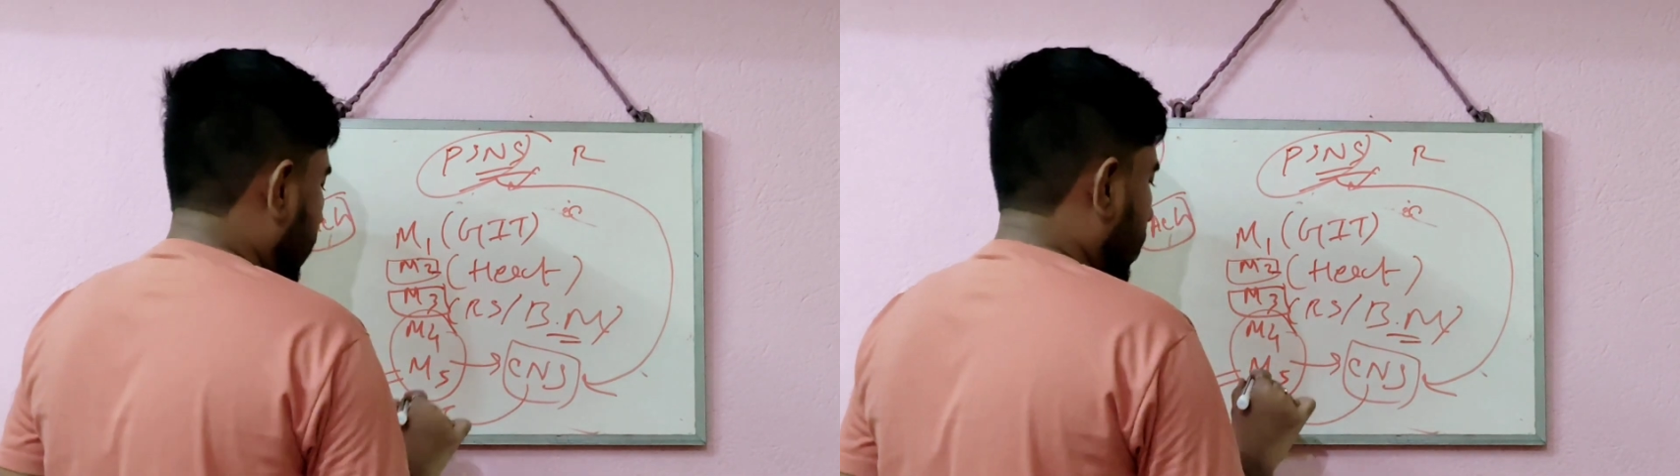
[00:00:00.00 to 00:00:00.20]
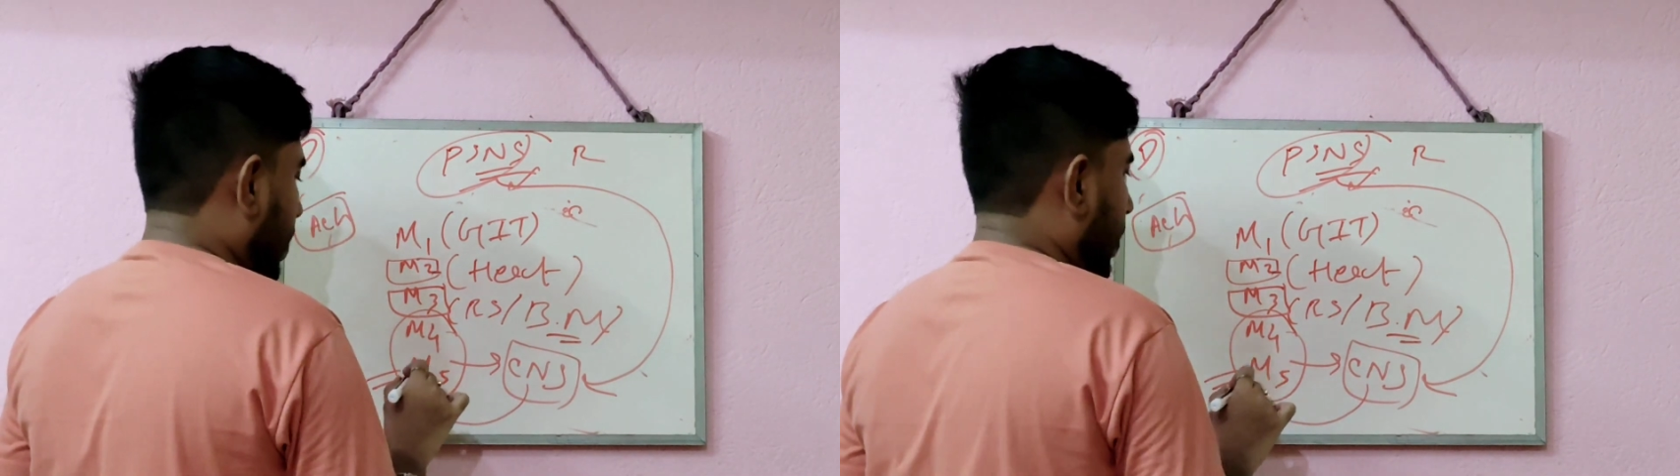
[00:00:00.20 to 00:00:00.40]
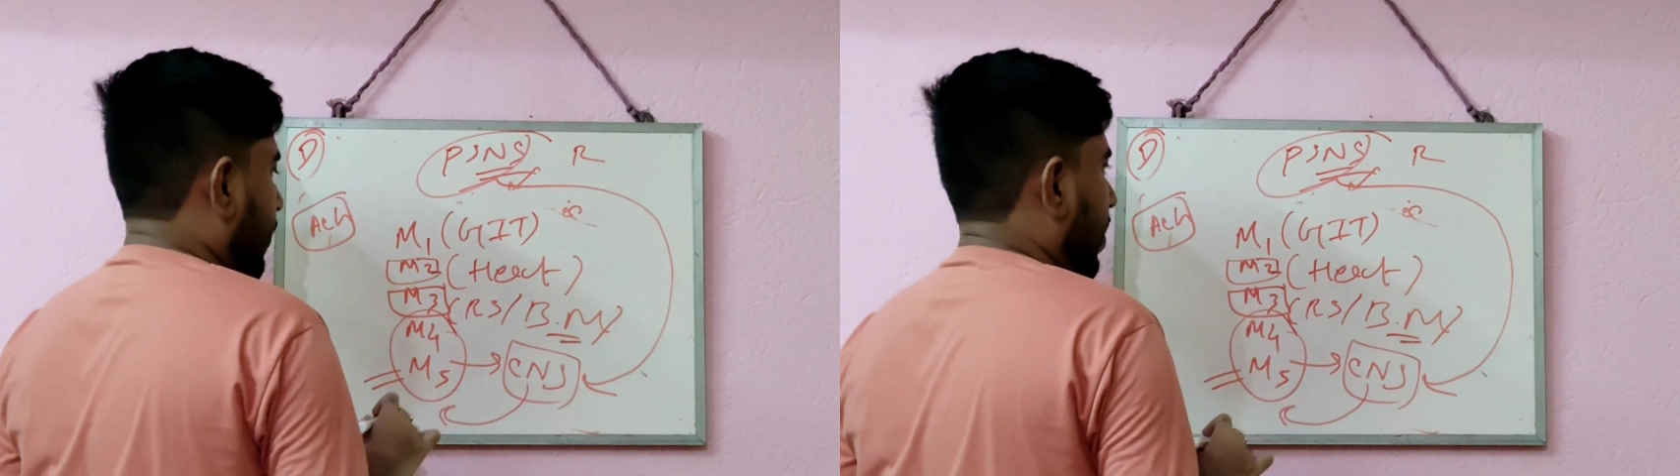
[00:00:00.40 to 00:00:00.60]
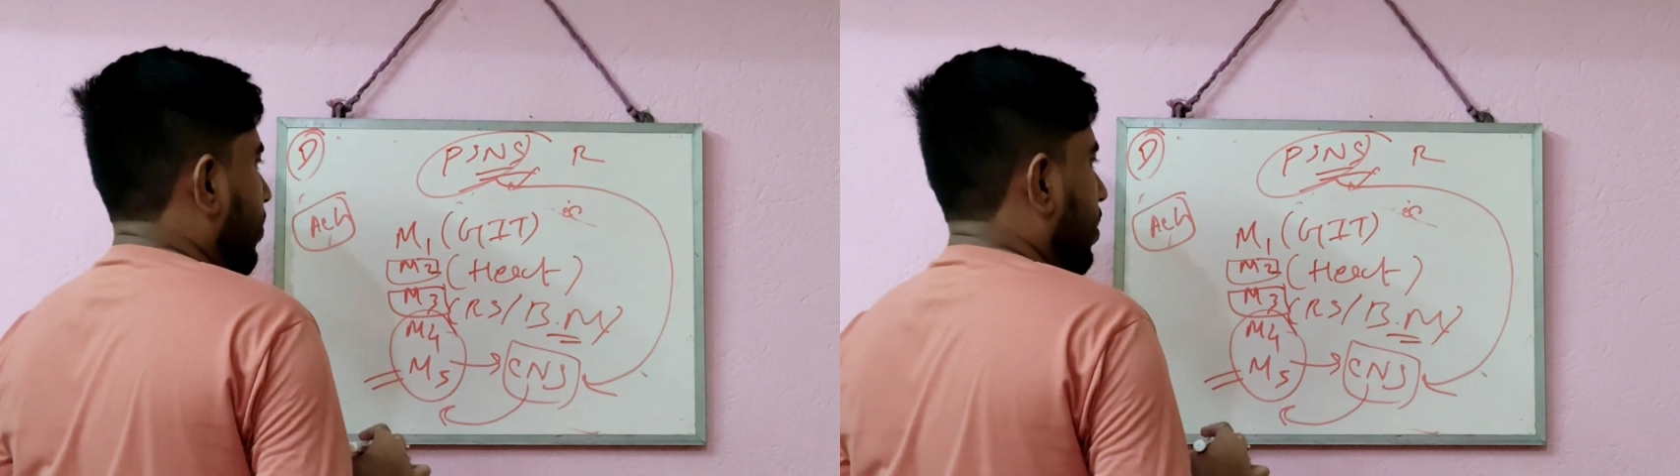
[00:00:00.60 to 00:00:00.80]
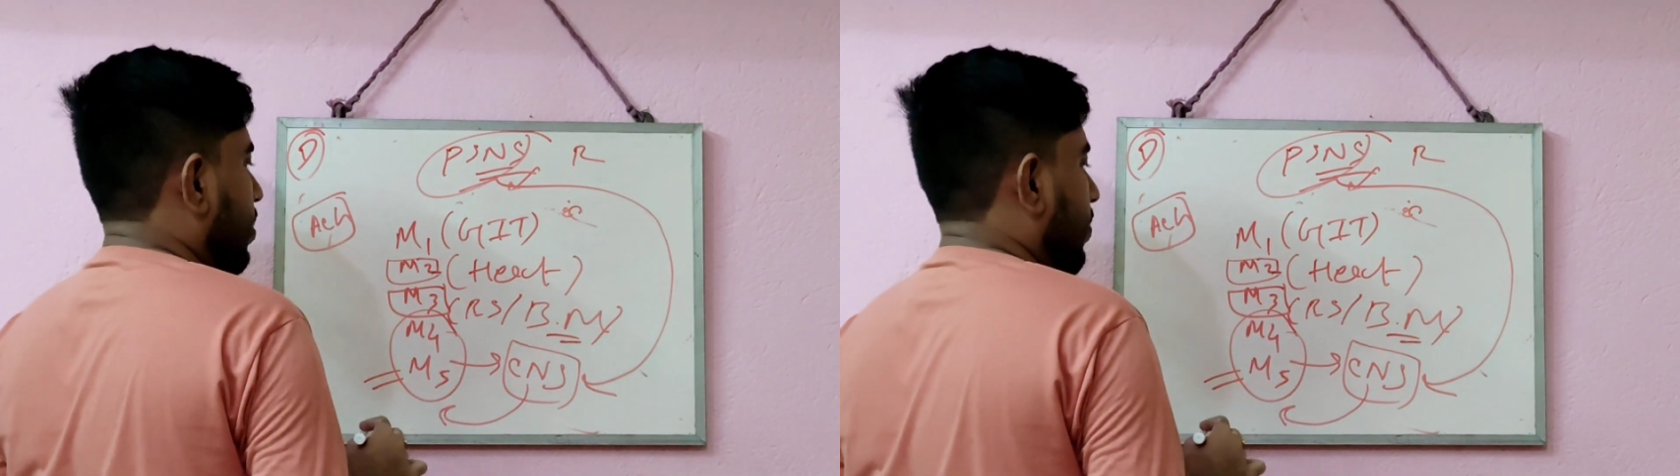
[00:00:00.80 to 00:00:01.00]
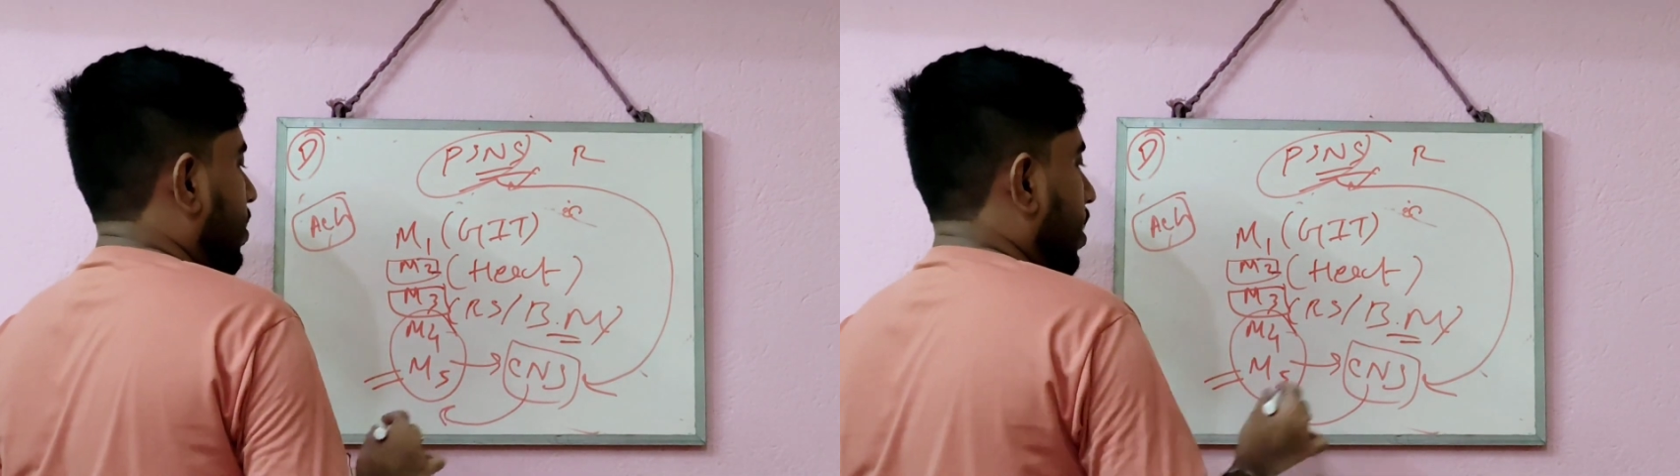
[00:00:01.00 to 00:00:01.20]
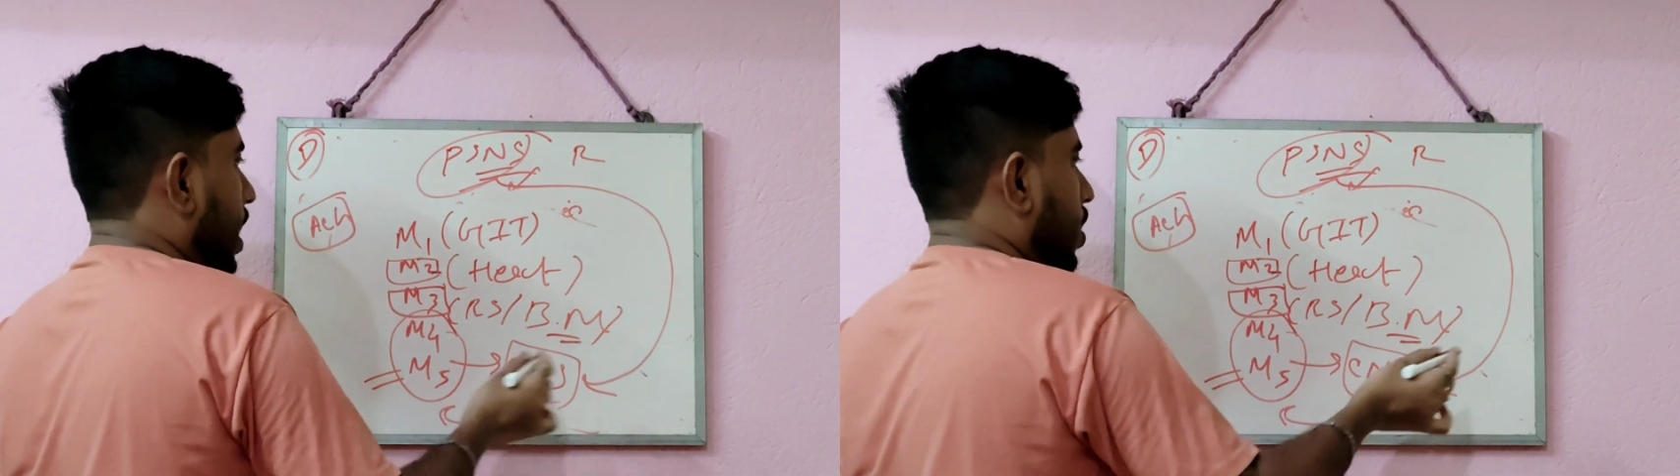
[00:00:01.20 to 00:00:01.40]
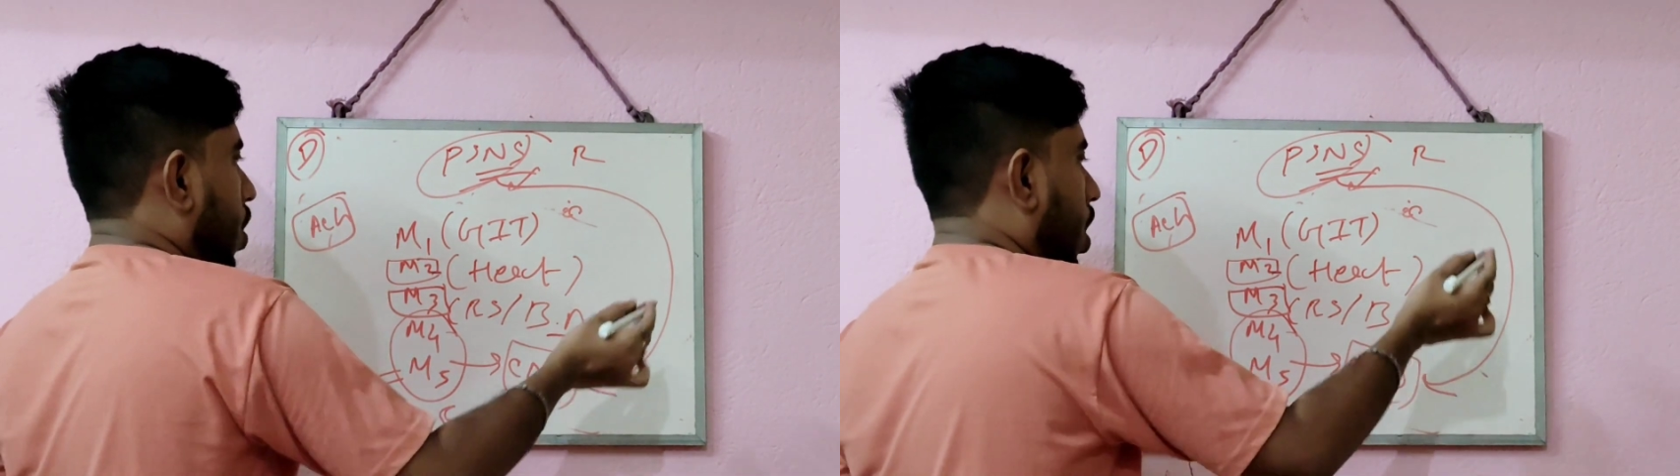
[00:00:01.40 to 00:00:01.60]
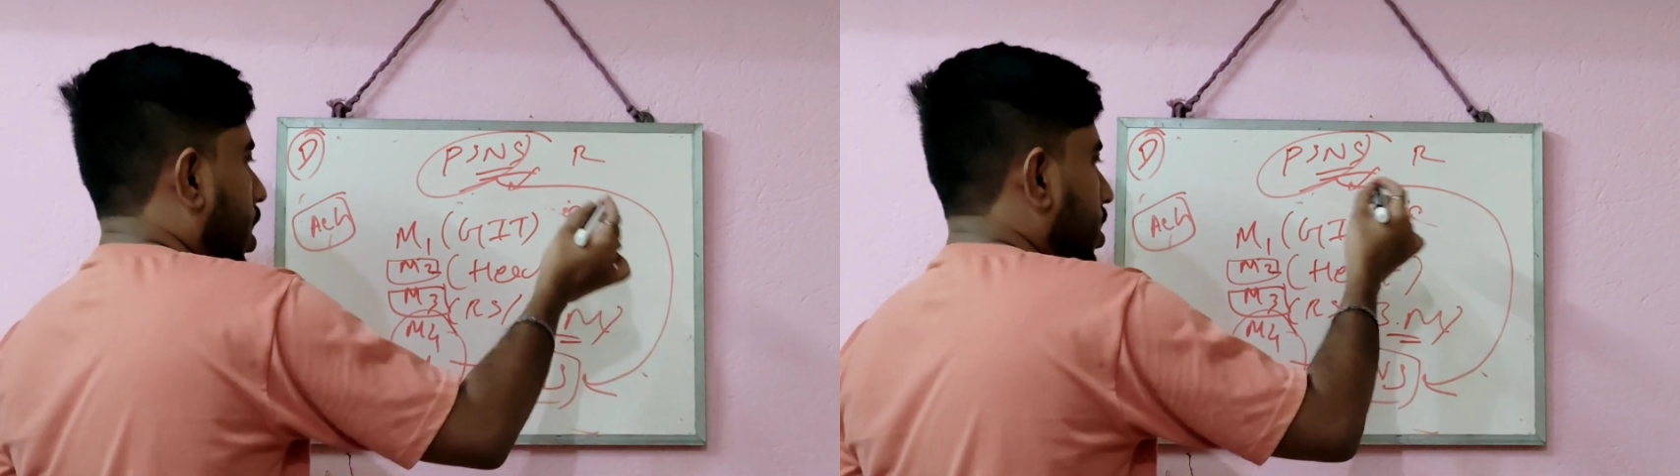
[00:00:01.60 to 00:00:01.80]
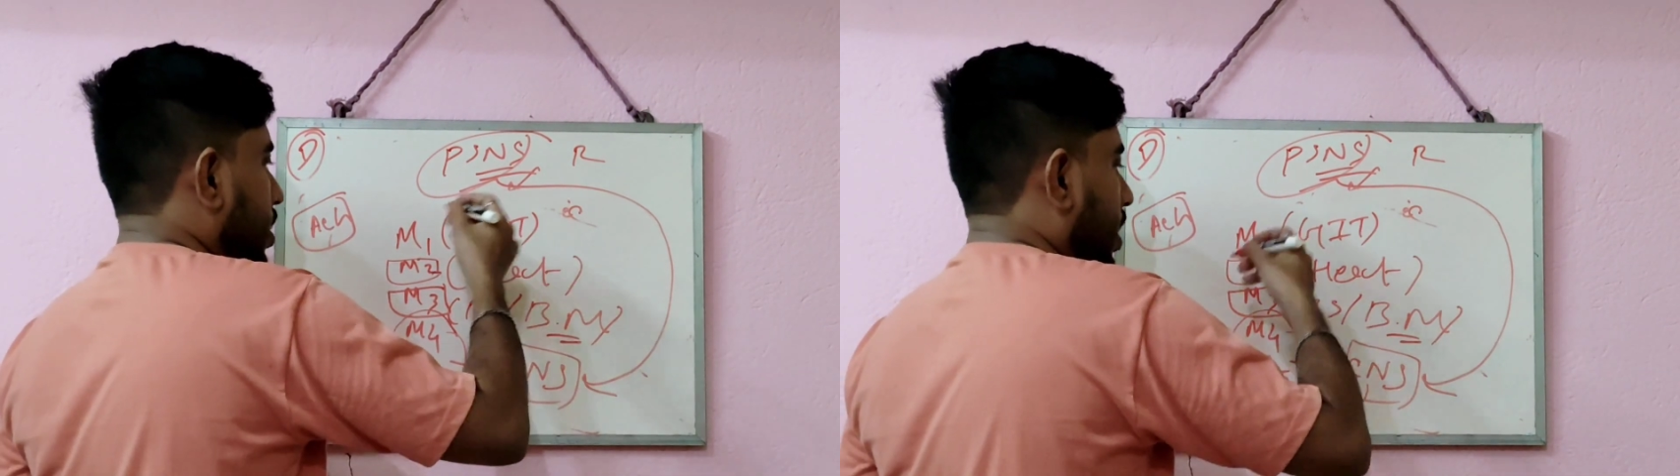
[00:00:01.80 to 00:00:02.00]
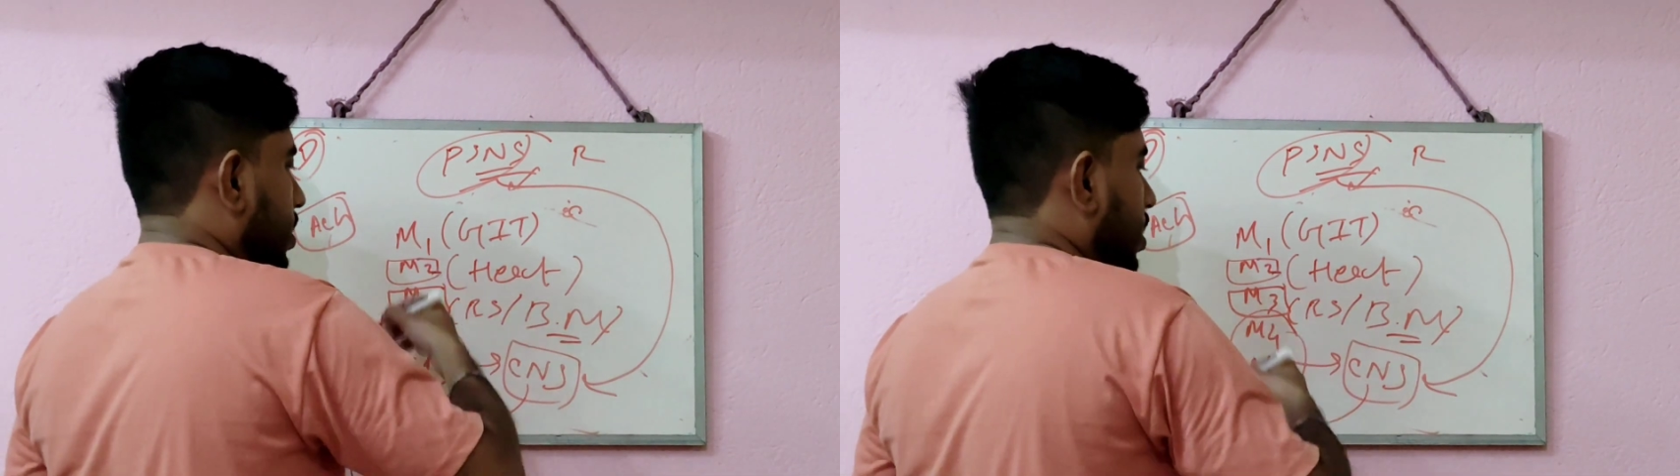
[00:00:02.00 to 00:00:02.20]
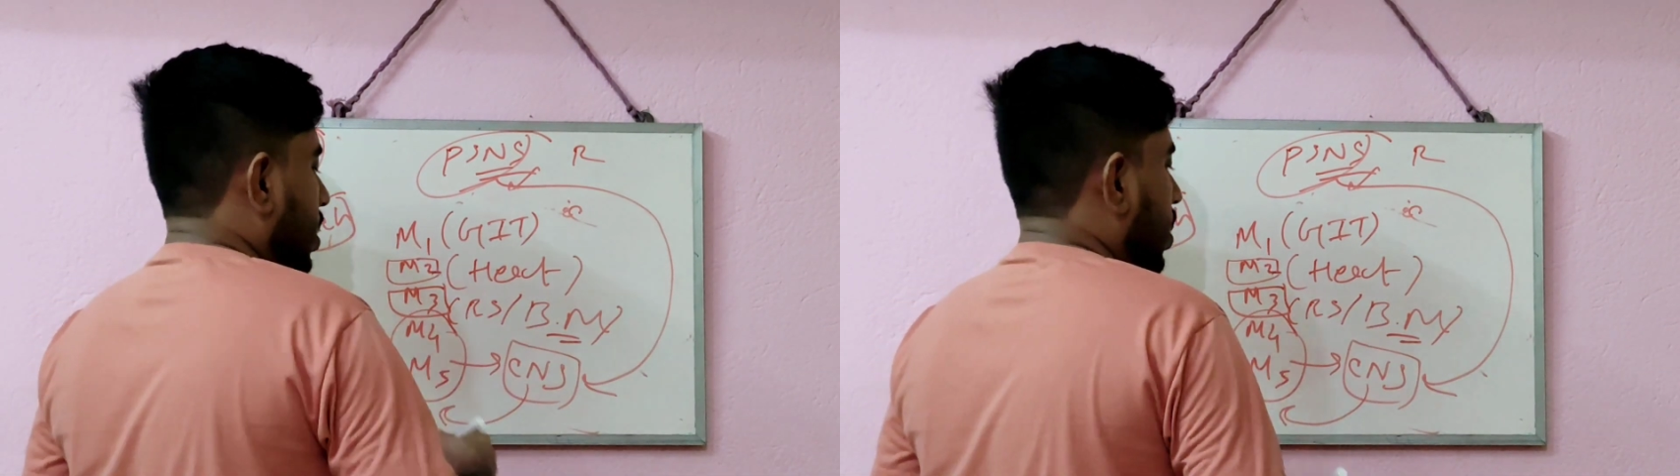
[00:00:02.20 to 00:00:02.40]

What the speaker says: or M5 receptor, and all that